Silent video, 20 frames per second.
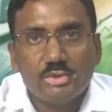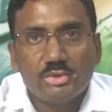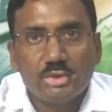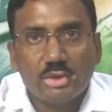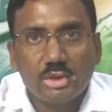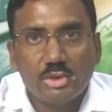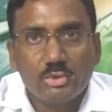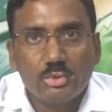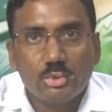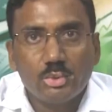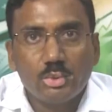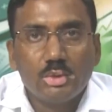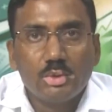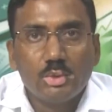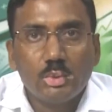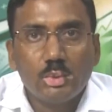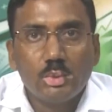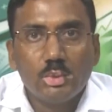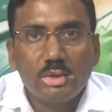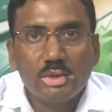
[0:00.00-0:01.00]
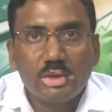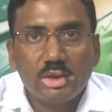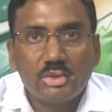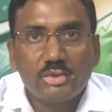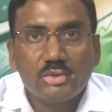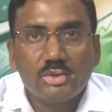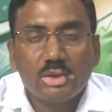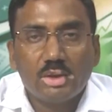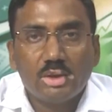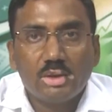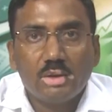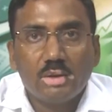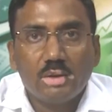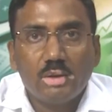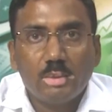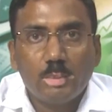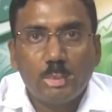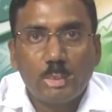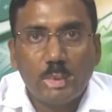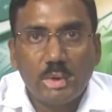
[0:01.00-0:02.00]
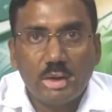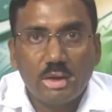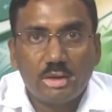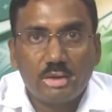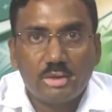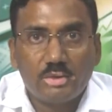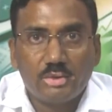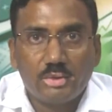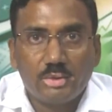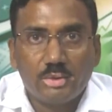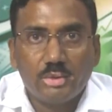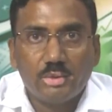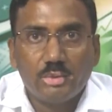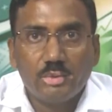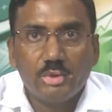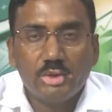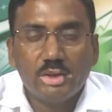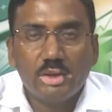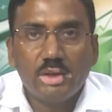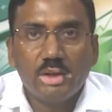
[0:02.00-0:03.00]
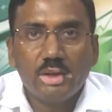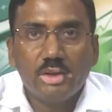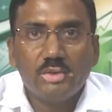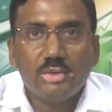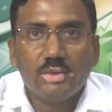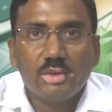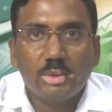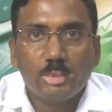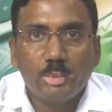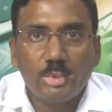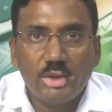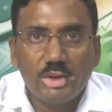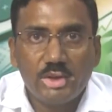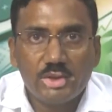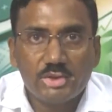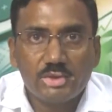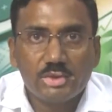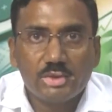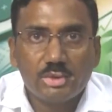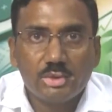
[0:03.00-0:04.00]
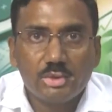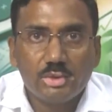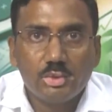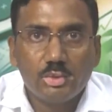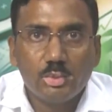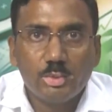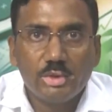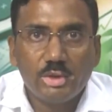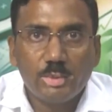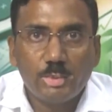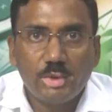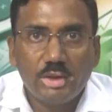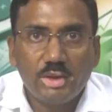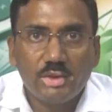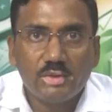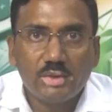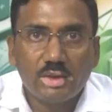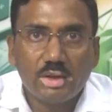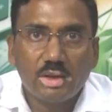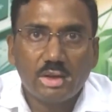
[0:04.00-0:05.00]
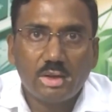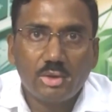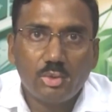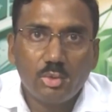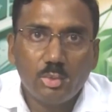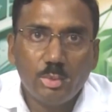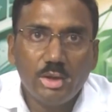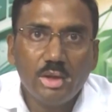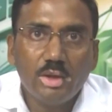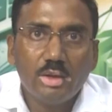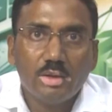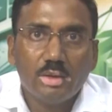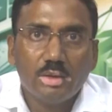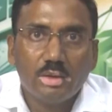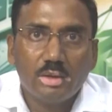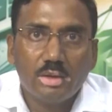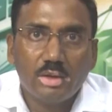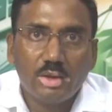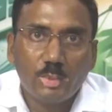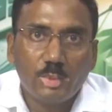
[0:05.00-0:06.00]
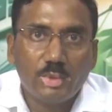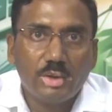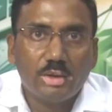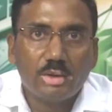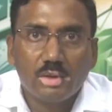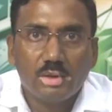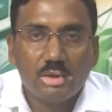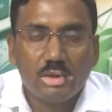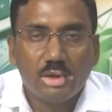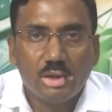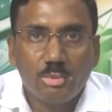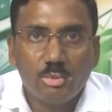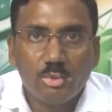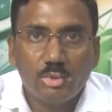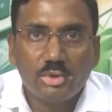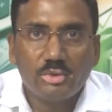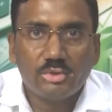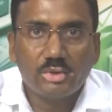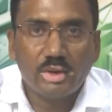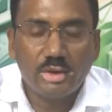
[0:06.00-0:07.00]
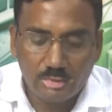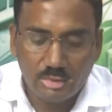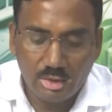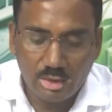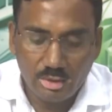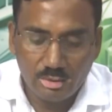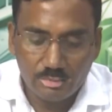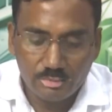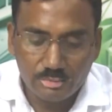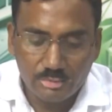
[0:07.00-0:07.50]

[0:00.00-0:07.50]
is also to test the parts, whether it is replaced, to be replaced or to be repaired. They have to decide. Then